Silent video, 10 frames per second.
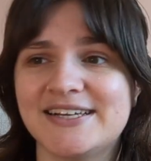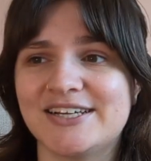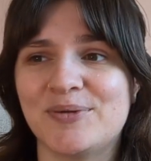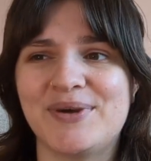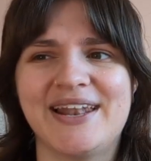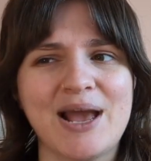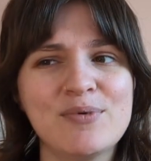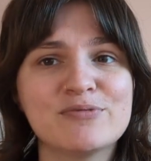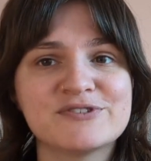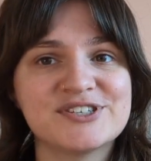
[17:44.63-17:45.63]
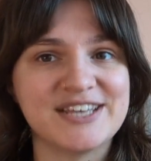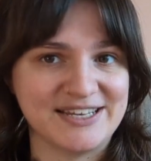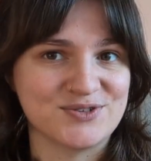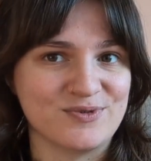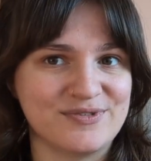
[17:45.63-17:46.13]
And I'm
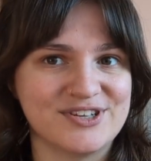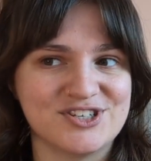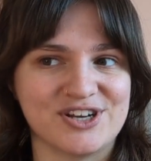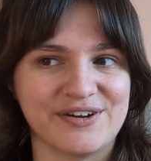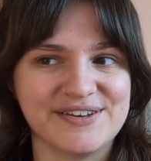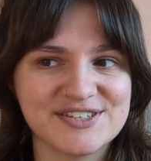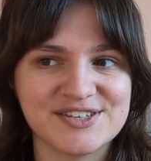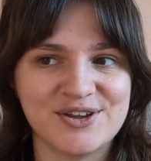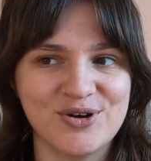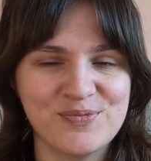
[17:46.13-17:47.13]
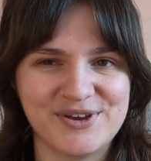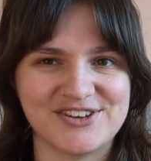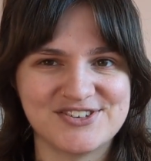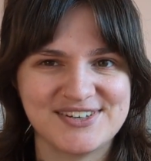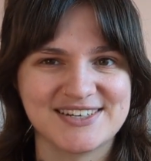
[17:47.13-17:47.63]
obsessed with the cherry snail
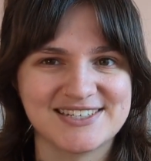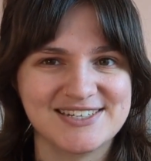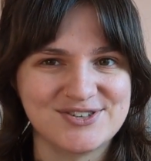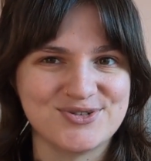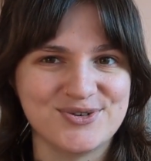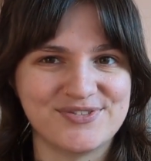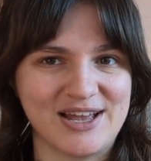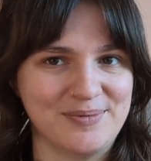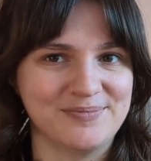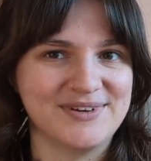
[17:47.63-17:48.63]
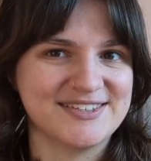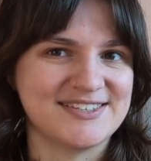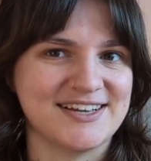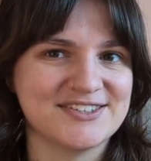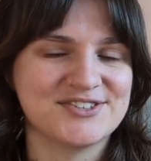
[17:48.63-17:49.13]
because it's actually two of them
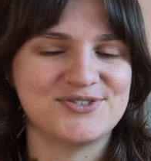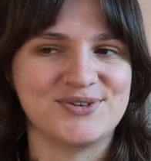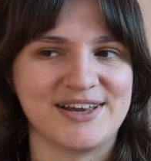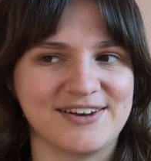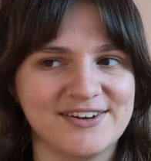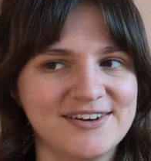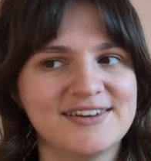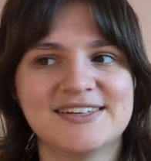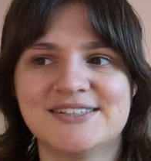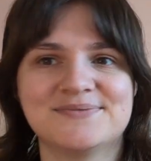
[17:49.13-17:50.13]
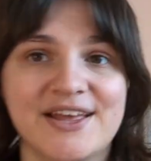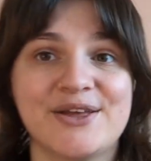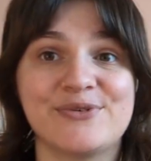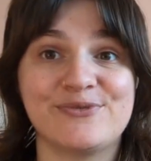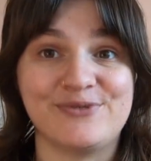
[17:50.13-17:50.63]
attached together.
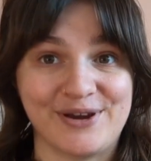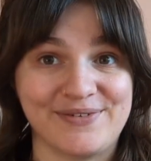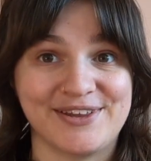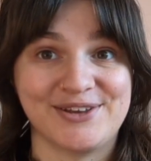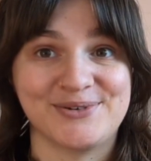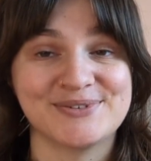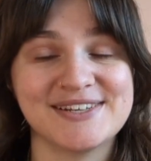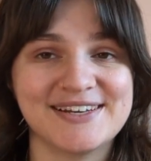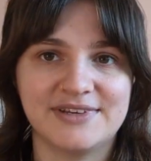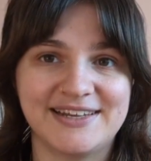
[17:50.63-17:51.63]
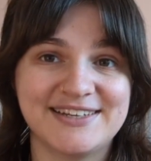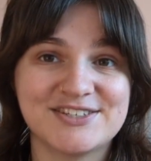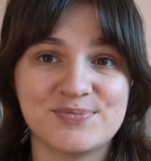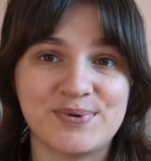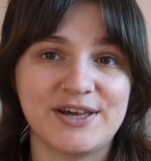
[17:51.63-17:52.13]
Very cute. And
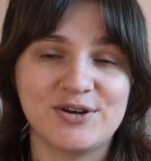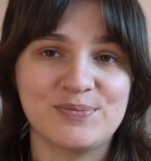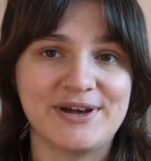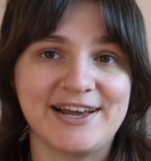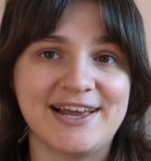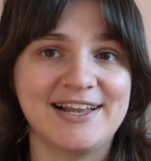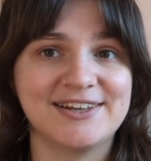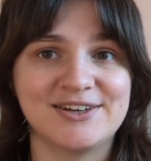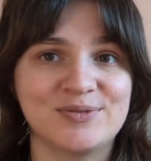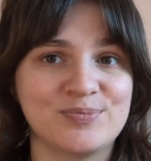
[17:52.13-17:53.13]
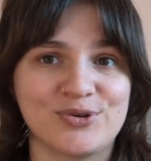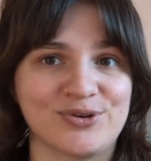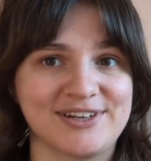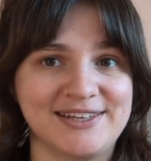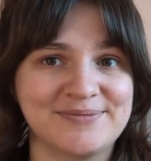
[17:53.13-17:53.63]
it's a pattern by Elegant
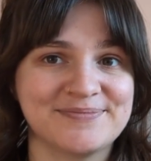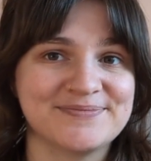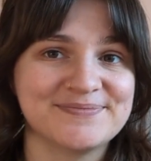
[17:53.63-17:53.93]
Purely.